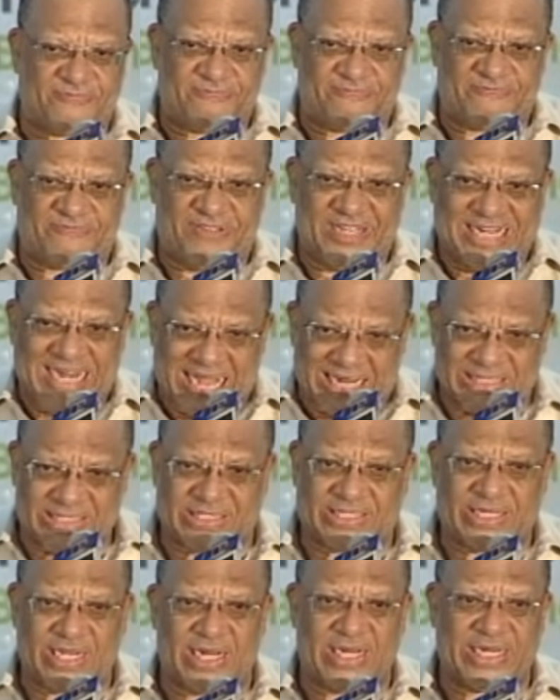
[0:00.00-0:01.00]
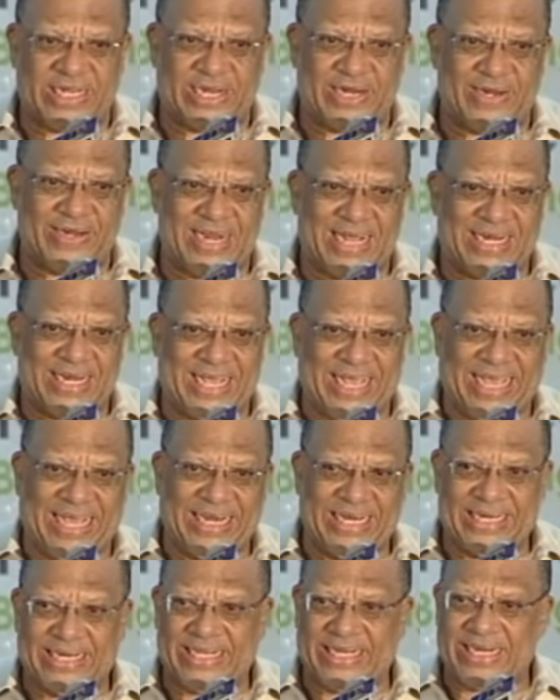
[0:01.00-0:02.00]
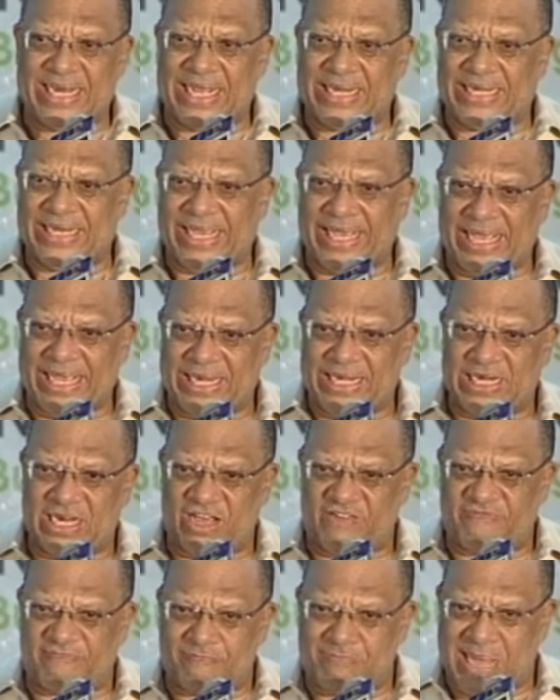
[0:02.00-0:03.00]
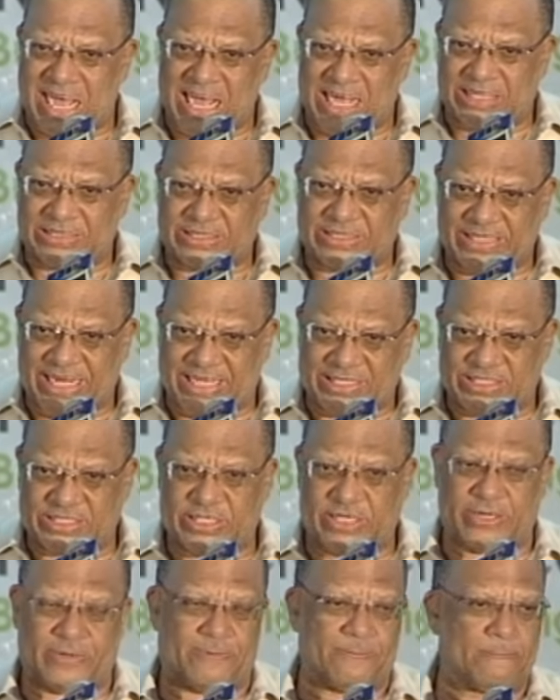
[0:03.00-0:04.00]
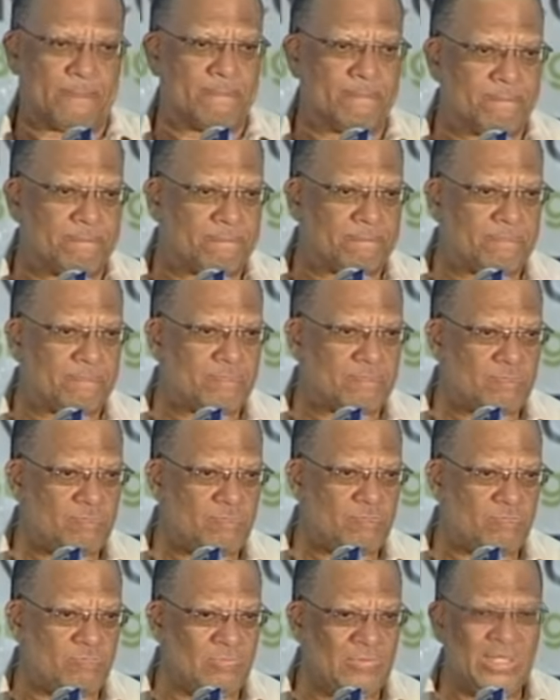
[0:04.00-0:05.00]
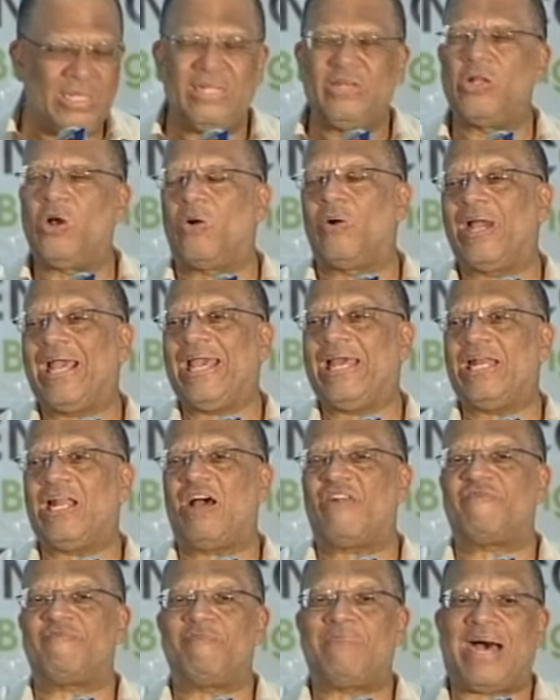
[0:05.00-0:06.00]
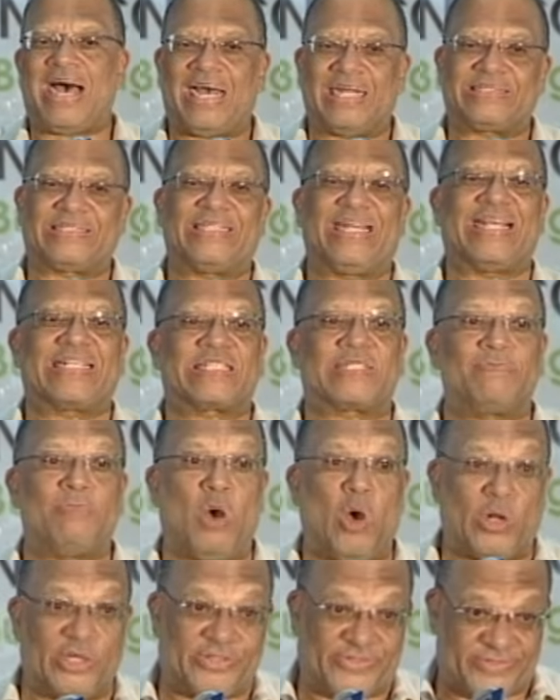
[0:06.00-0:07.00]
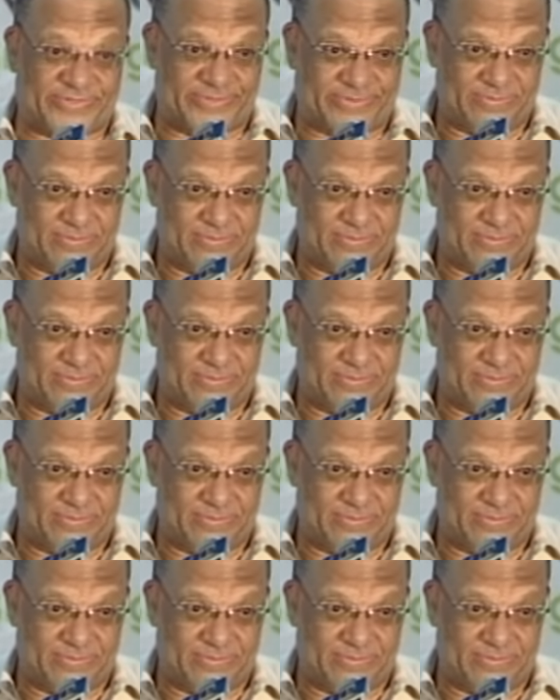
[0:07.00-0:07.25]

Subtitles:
financial year that ending at the end of March next year. No, end of March next month.